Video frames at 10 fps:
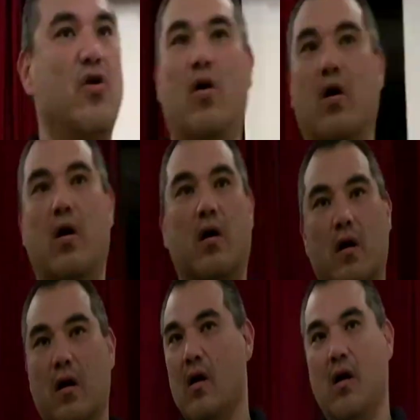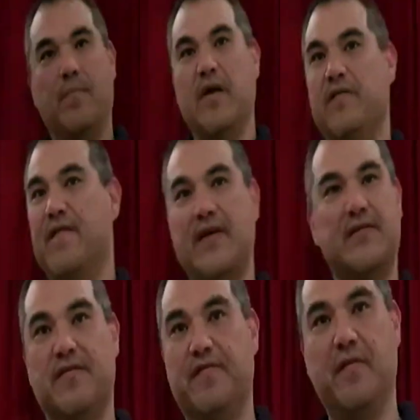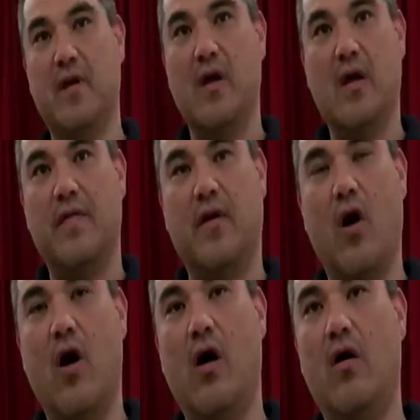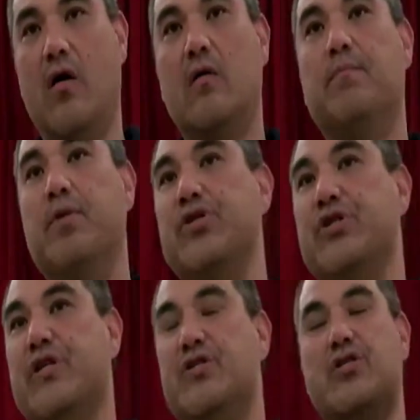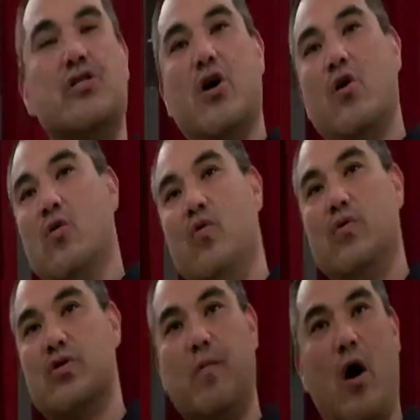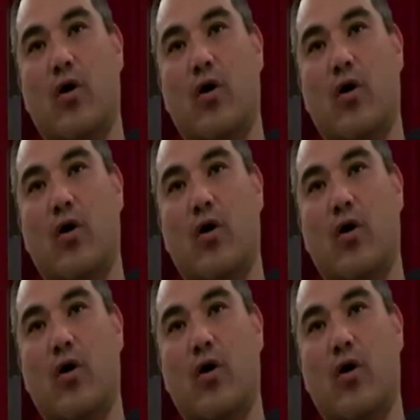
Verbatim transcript: or be invasive. They're all bushy, slow, small